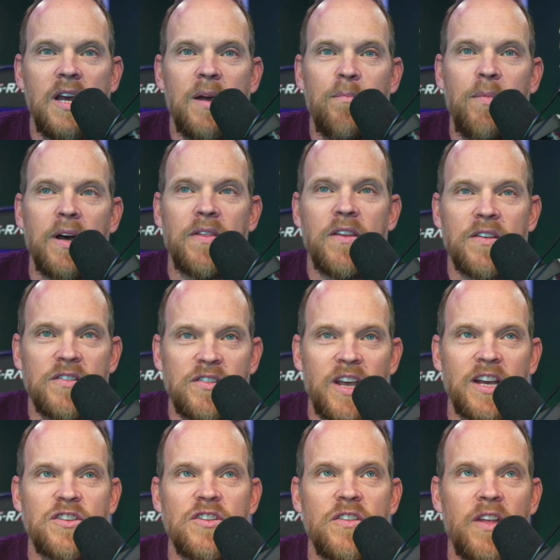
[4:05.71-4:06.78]
But the
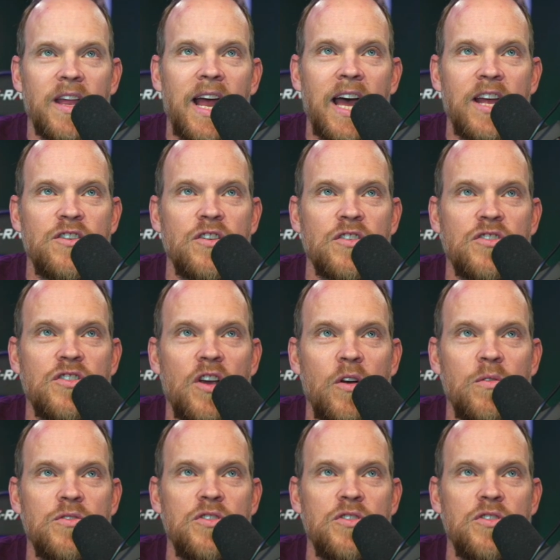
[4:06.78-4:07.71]
section that I just showed